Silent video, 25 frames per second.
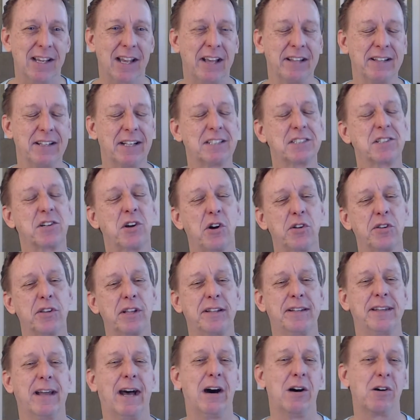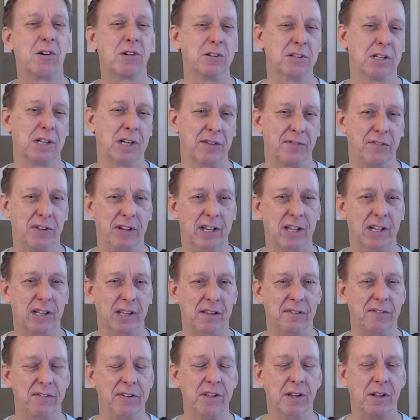and that's called the Dao Calligraphy
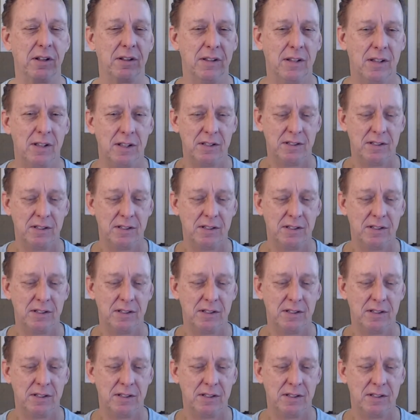healing field.